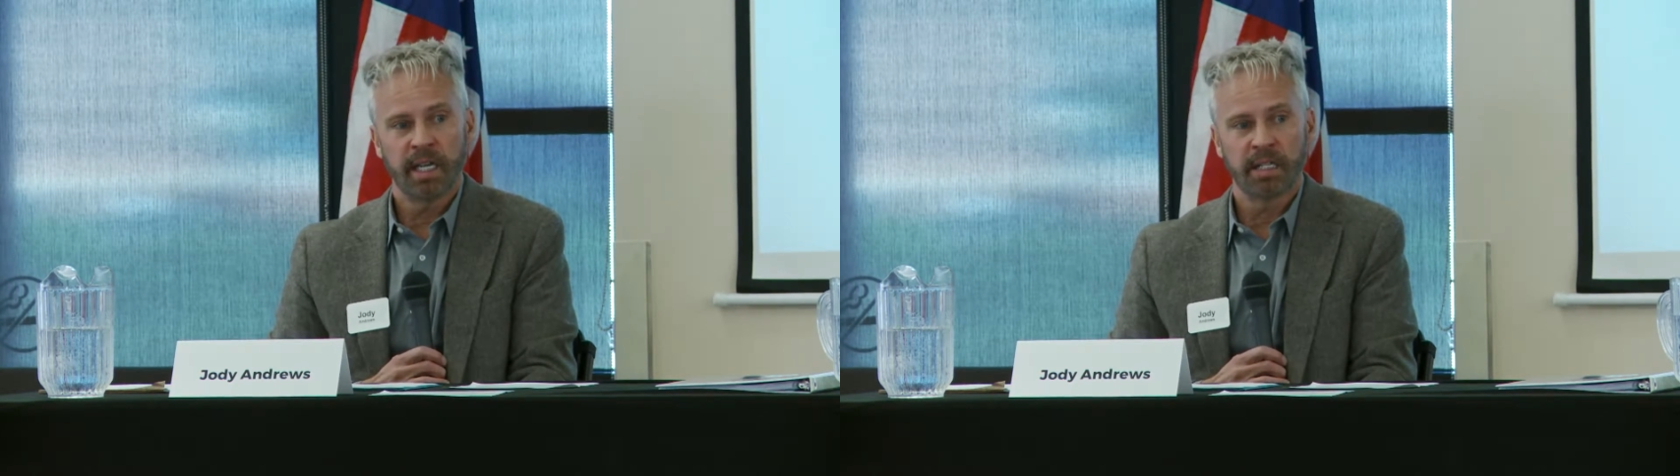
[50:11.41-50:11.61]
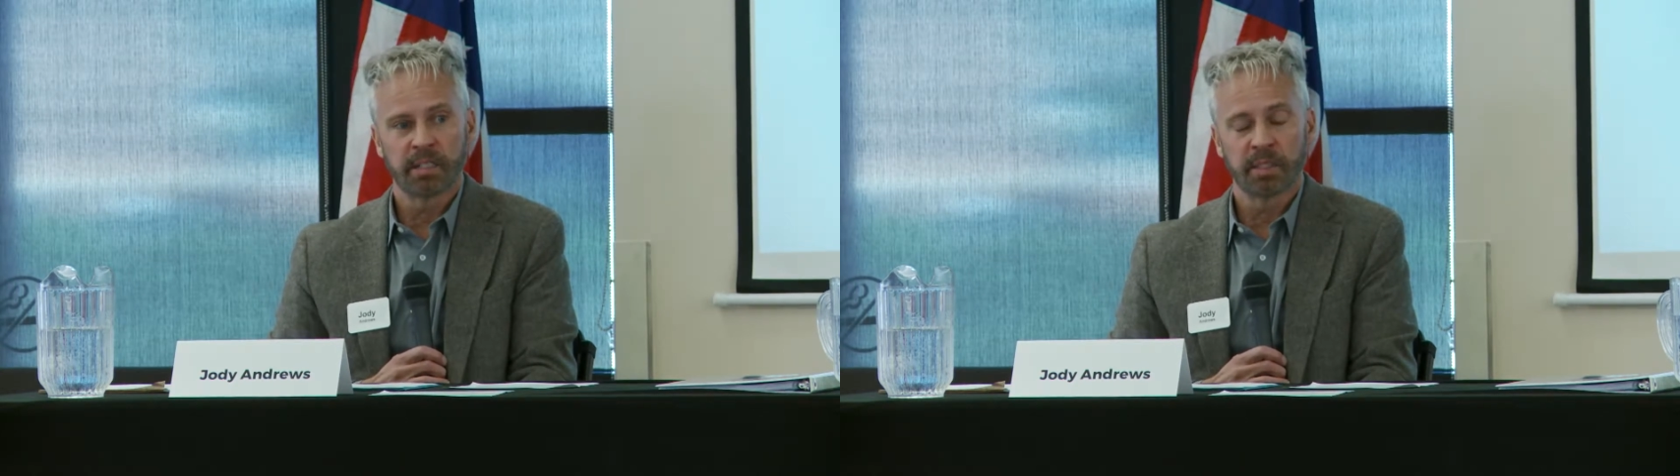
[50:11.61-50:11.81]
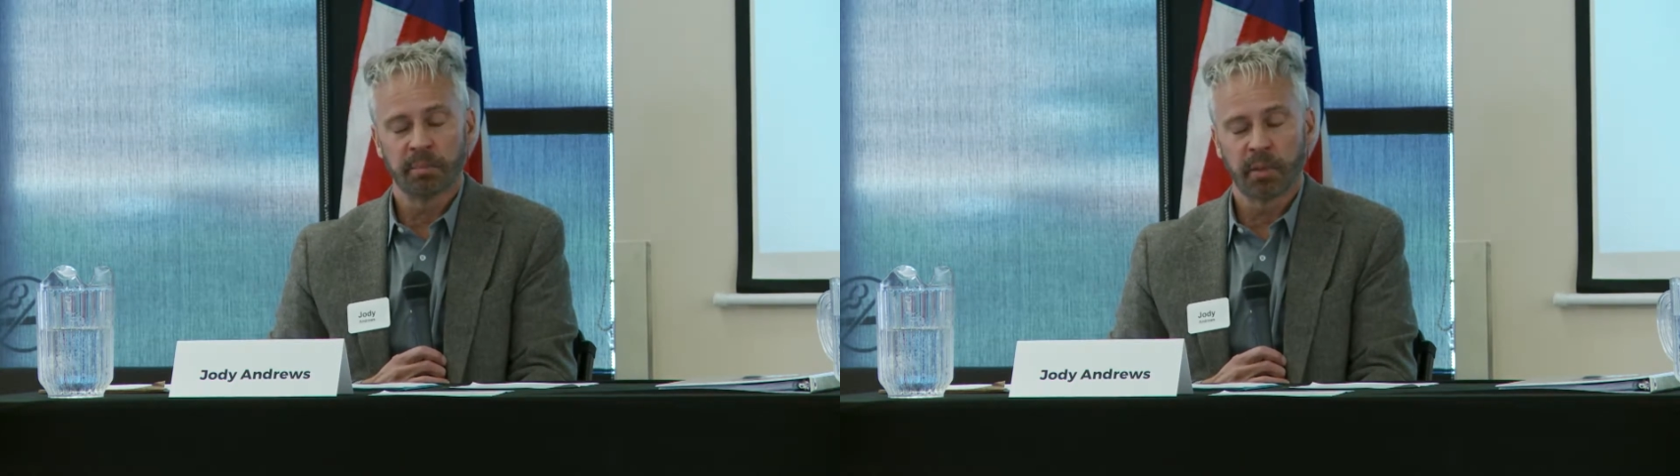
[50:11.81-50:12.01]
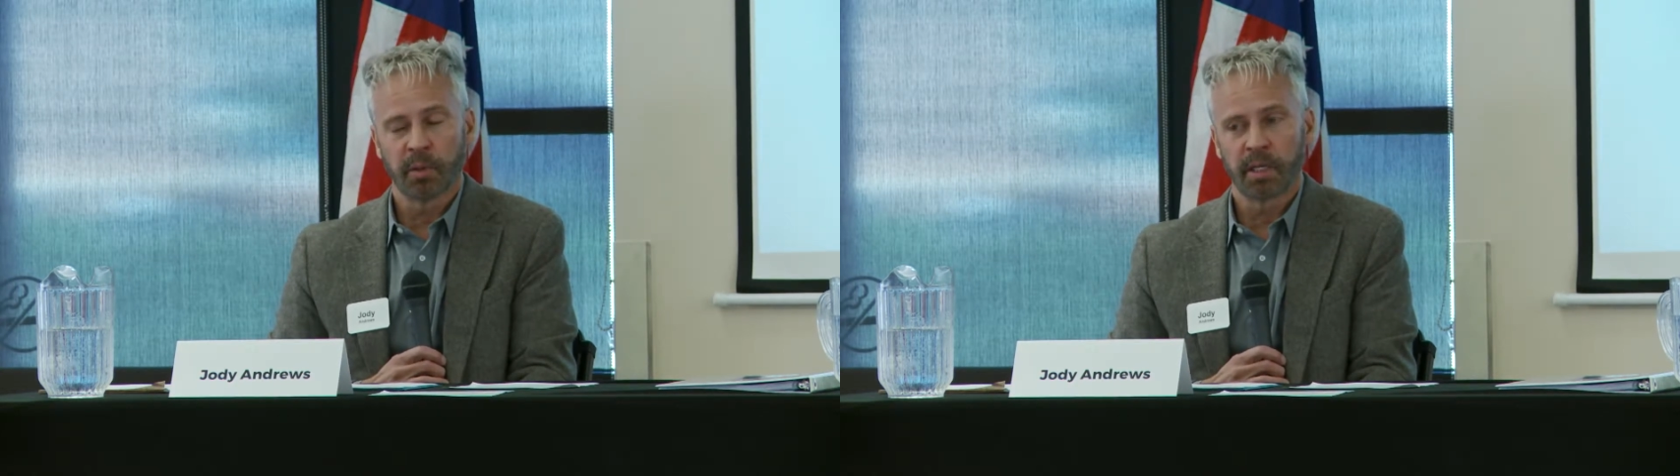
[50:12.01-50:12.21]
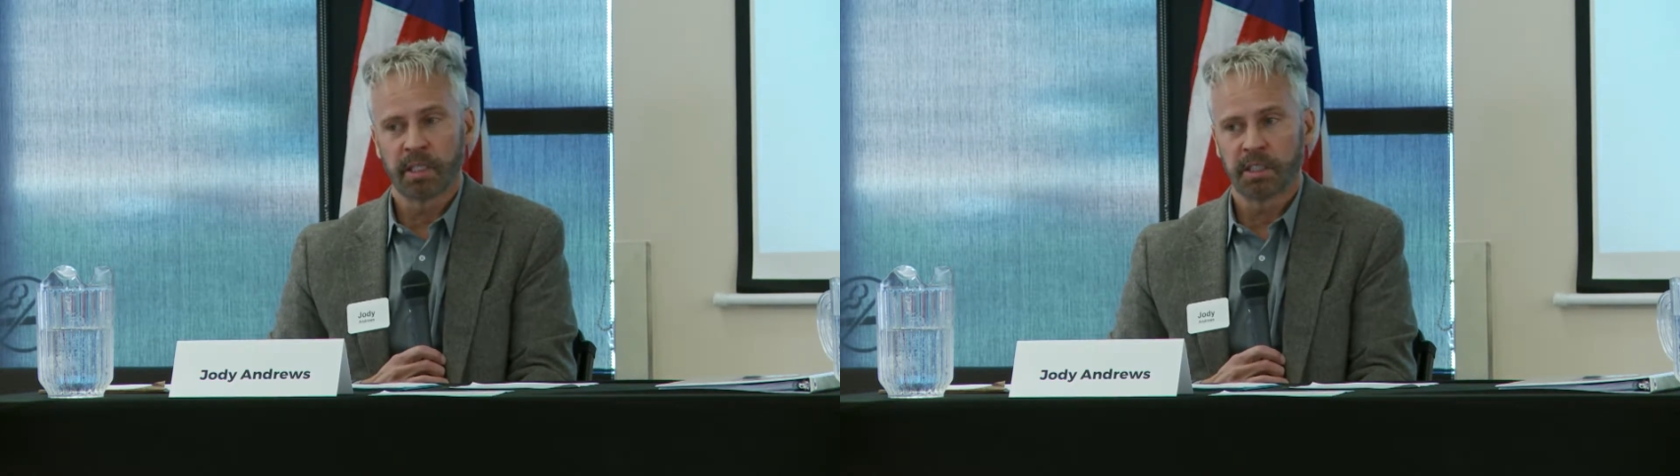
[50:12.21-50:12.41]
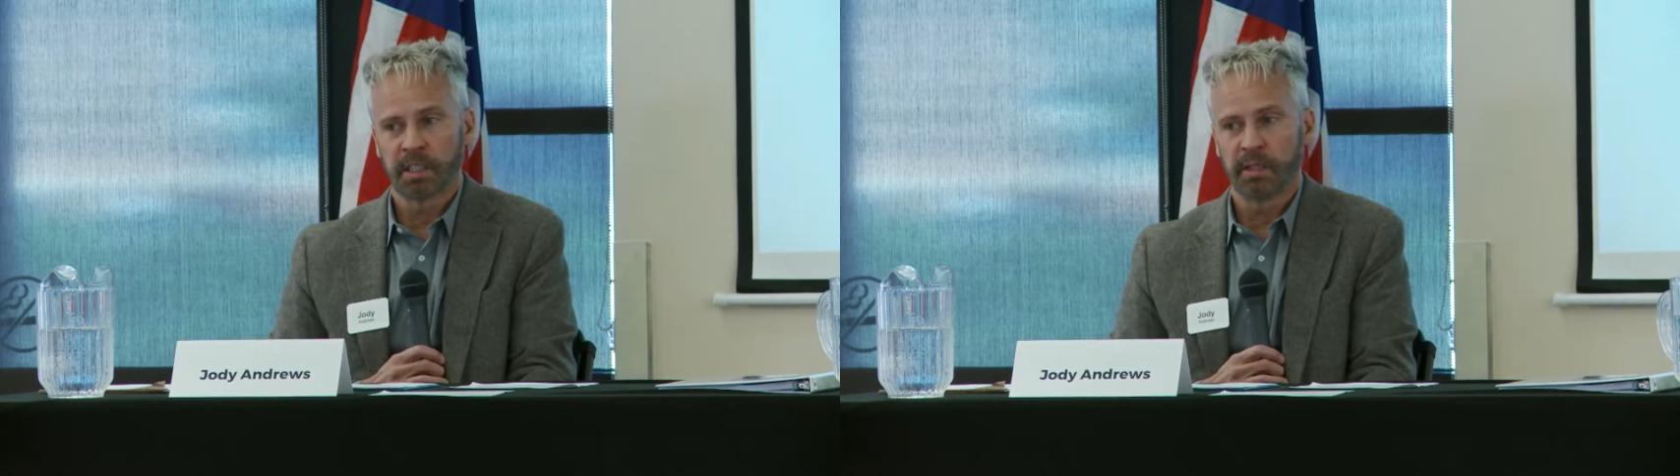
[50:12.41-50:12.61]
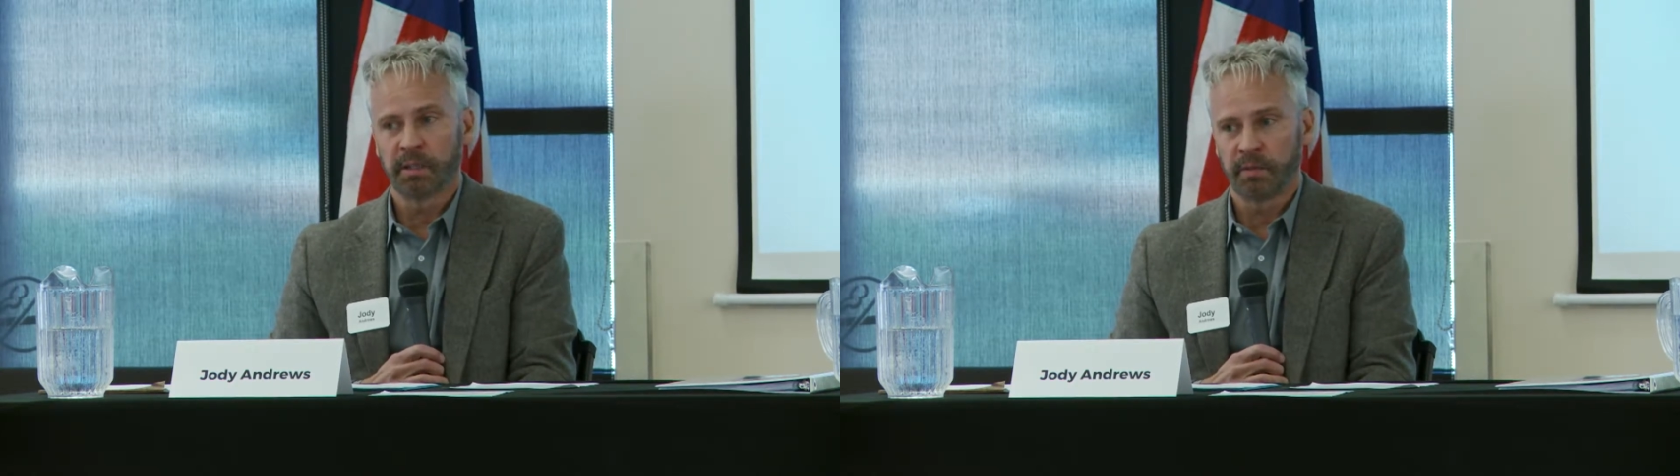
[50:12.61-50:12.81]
and support a shared